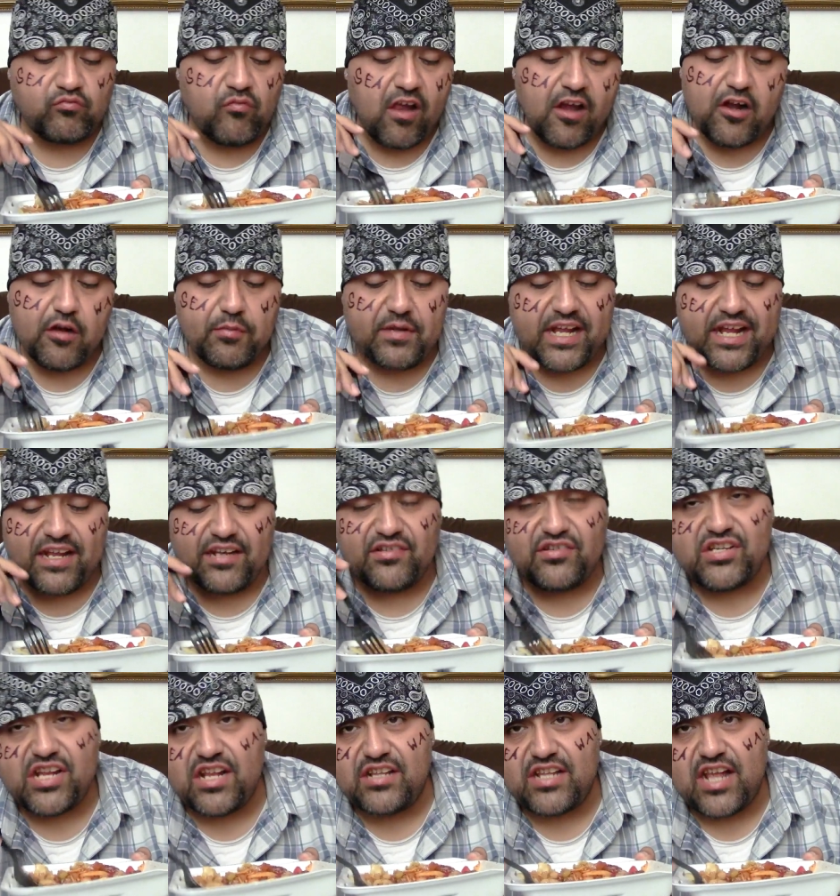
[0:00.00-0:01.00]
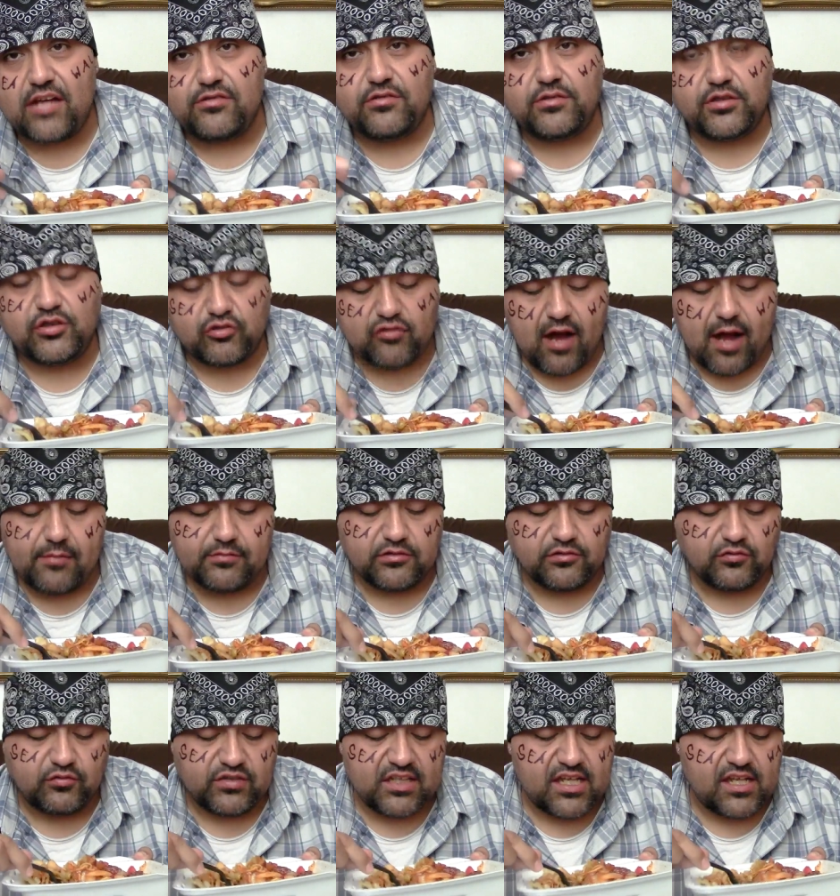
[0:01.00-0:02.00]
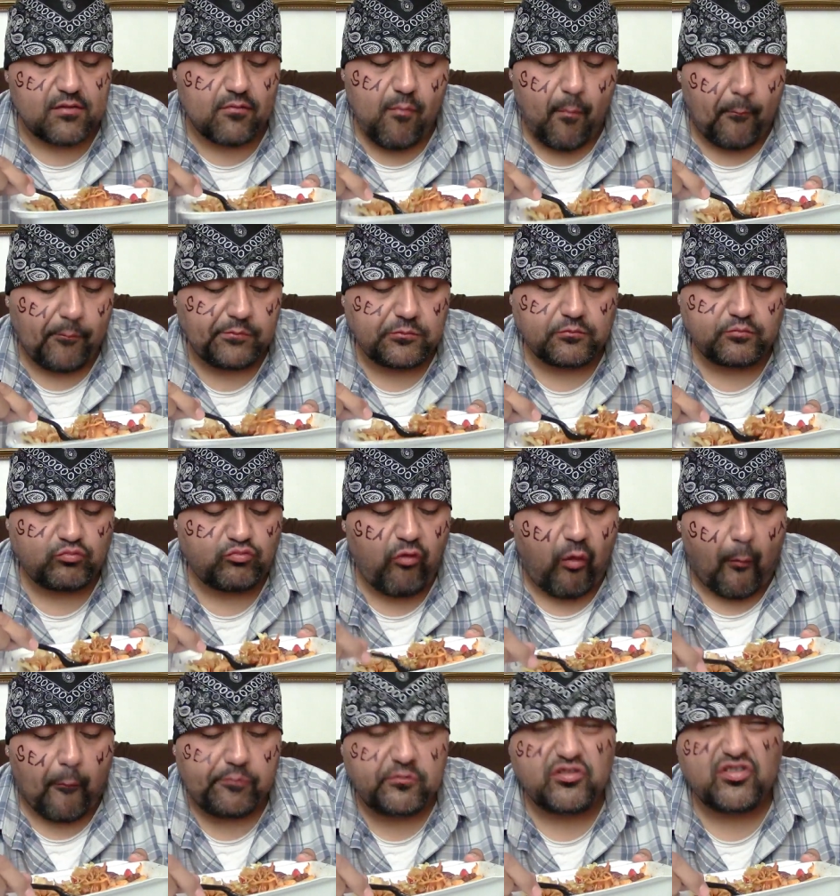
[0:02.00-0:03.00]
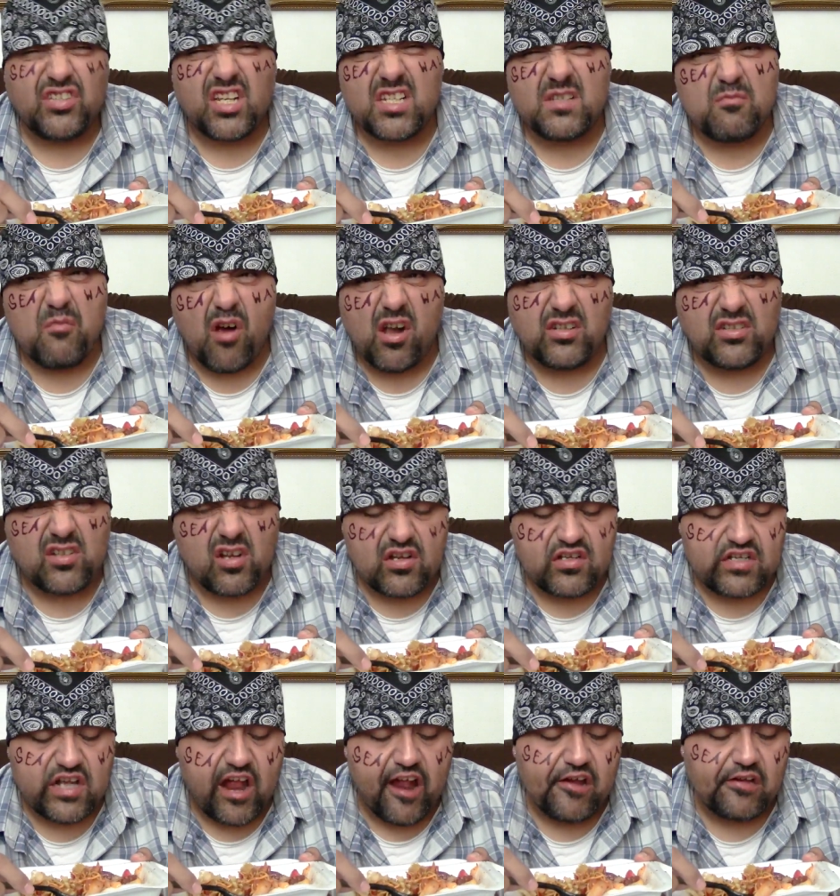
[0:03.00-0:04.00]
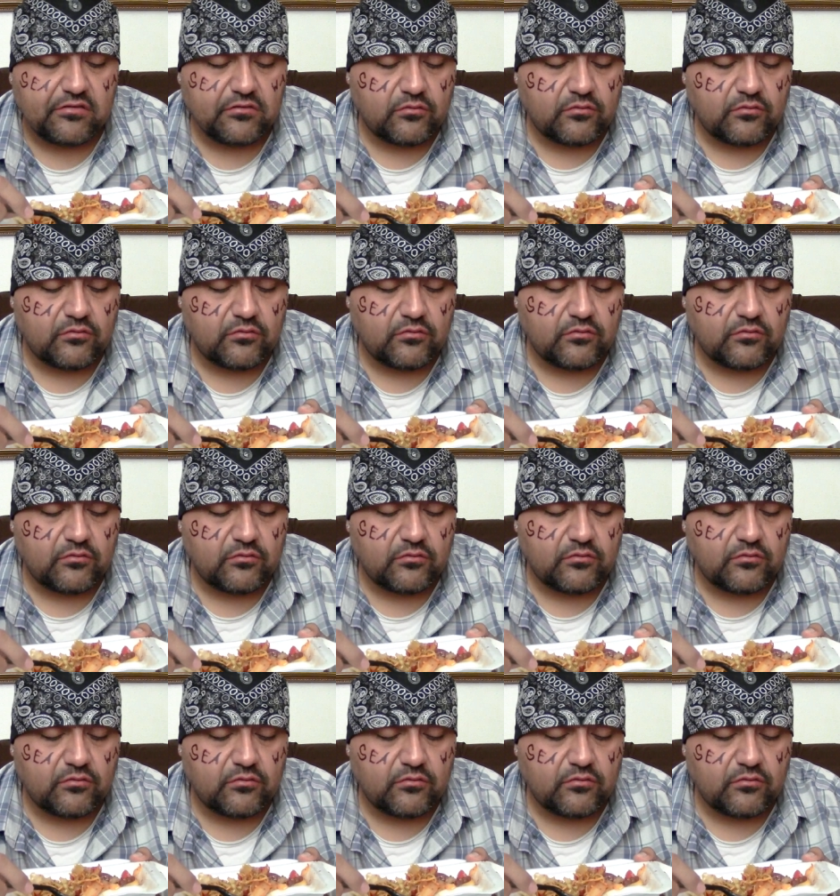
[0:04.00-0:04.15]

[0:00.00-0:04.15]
He'll be hitting 10,000 subscribers within six months, I'll say.